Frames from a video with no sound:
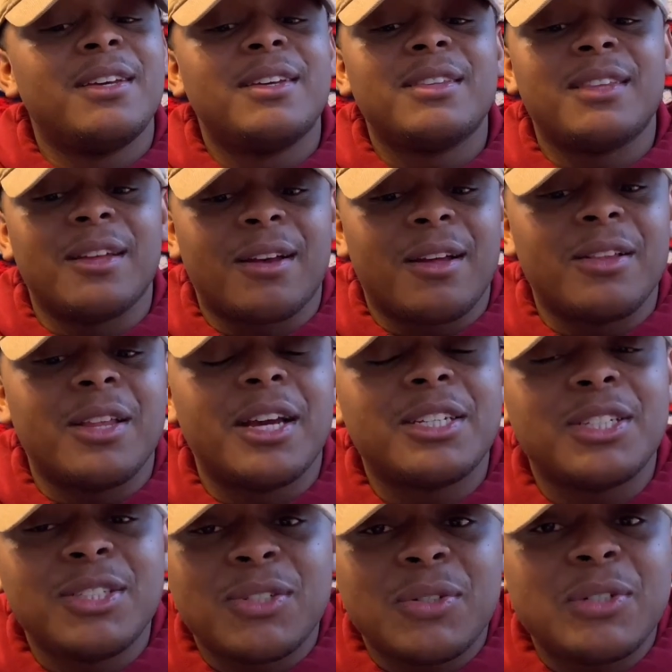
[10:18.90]
the
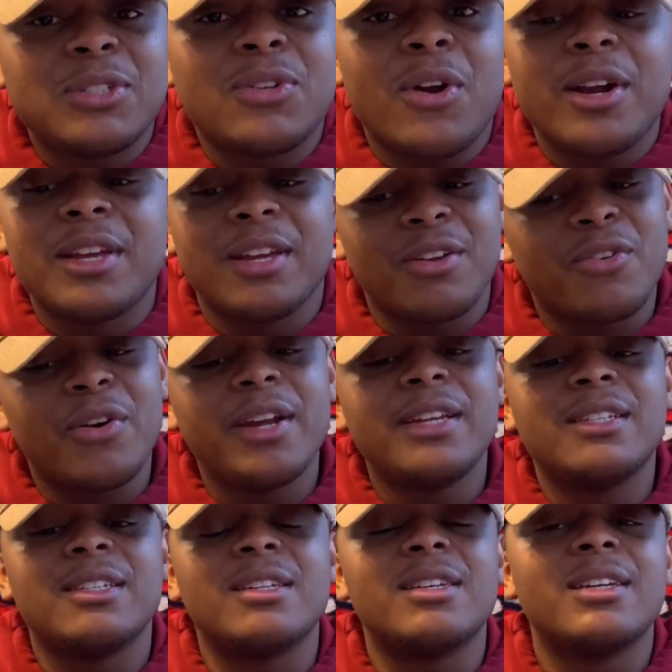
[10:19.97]
collection is gonna start getting
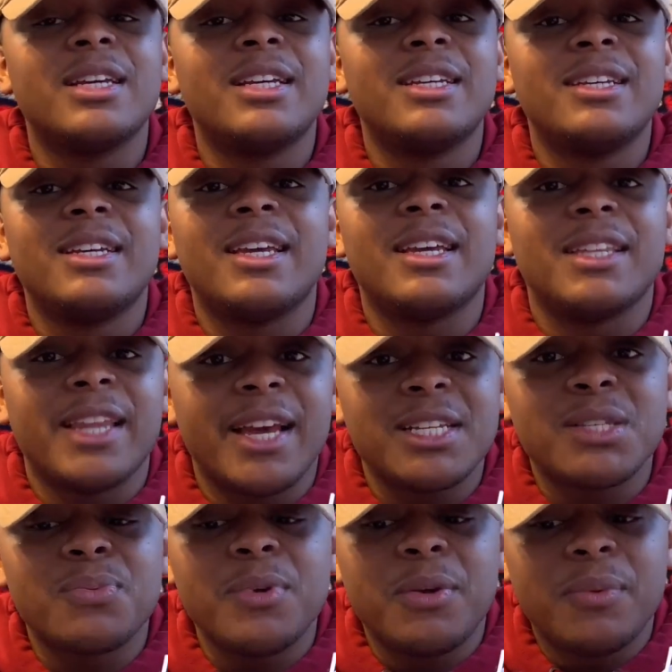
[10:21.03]
crazy. And
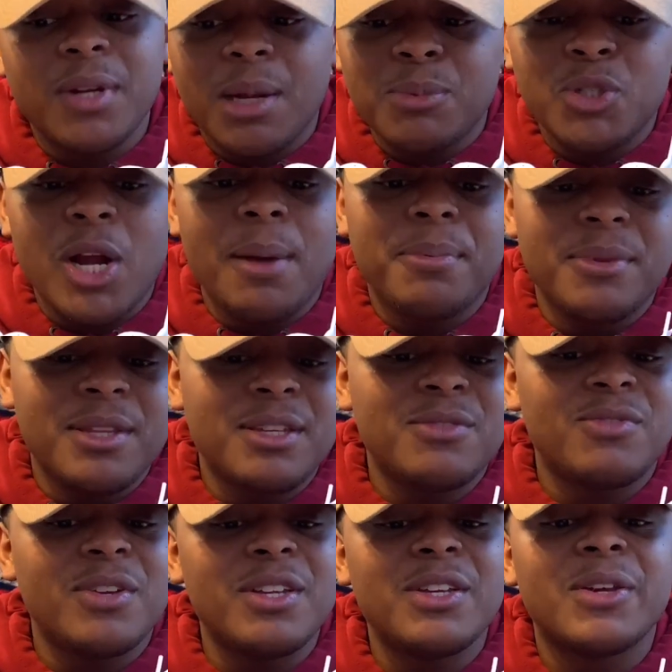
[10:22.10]
next week when I'm dropping these
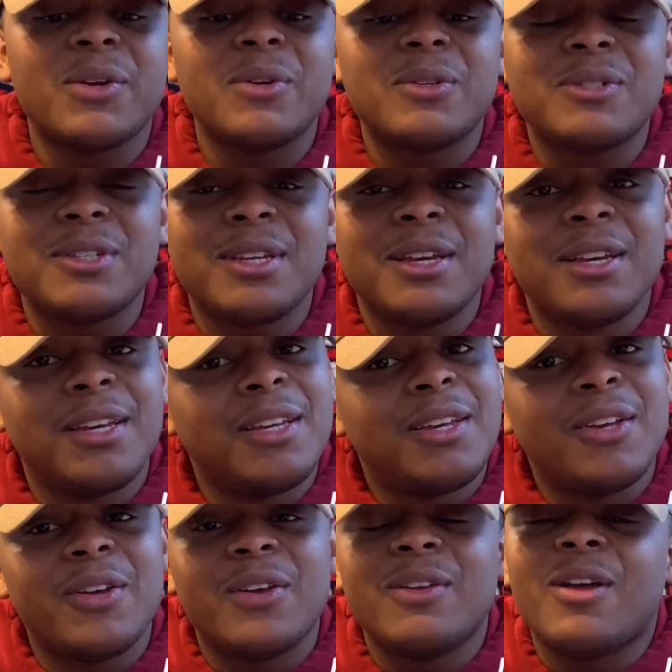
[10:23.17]
videos,
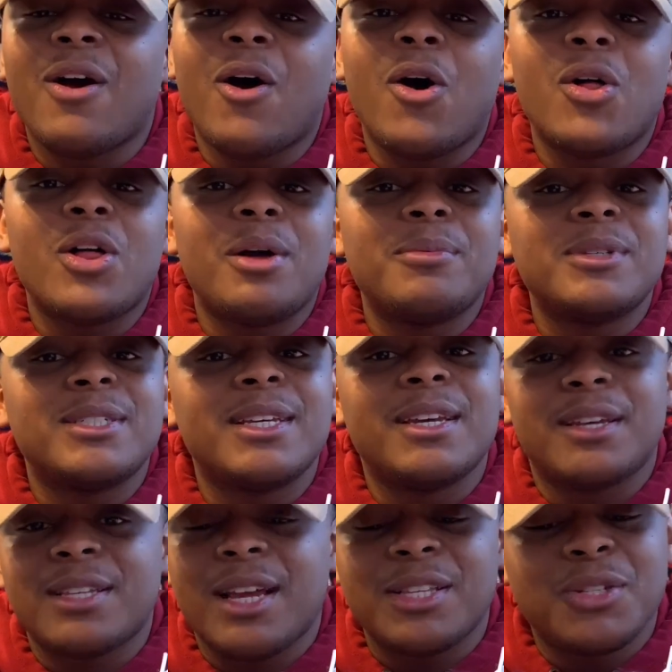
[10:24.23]
all I'm gonna say
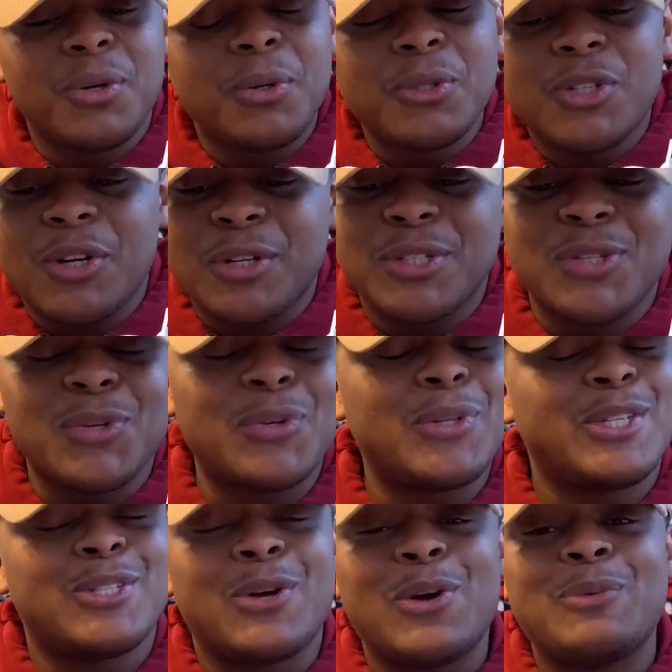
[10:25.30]
is I told y'all so.
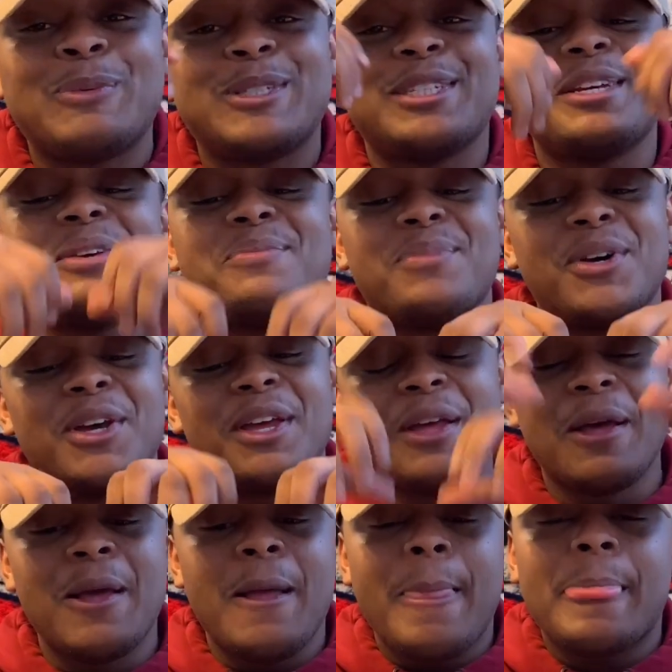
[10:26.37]
That's all I'm gonna say. But
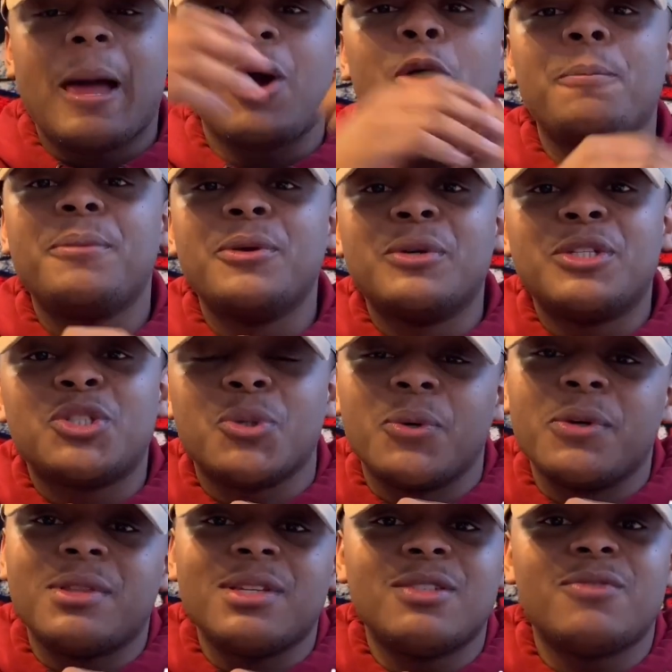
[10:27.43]
I hope you
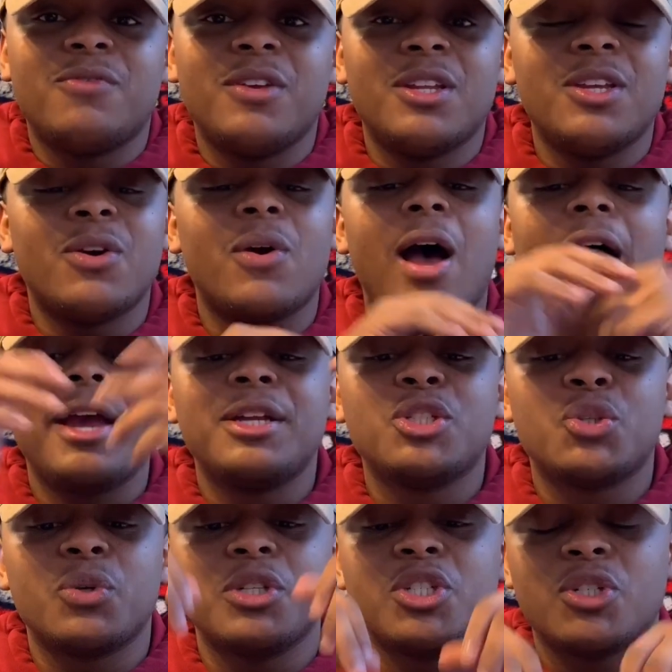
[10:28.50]
enjoyed this video. I
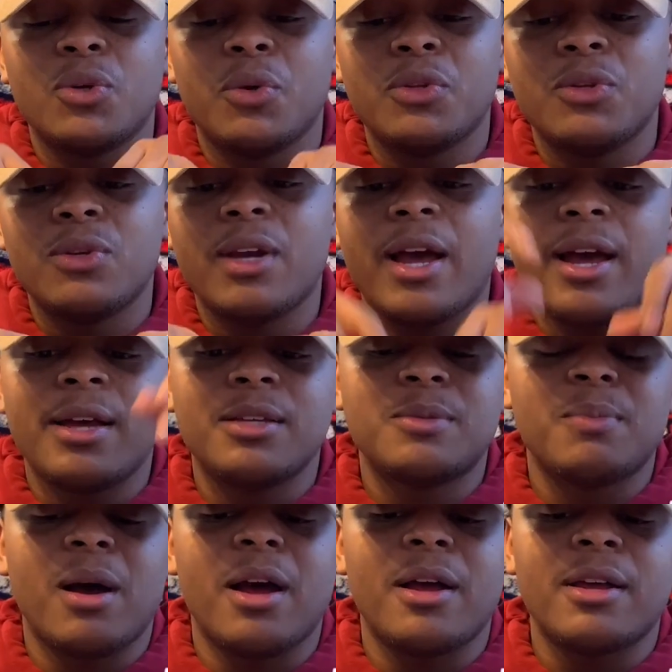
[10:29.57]
enjoyed showing you guys
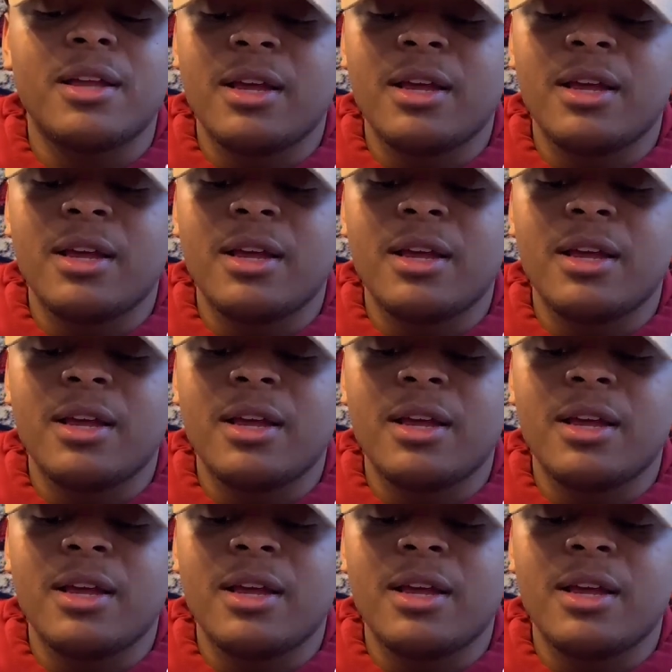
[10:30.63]
my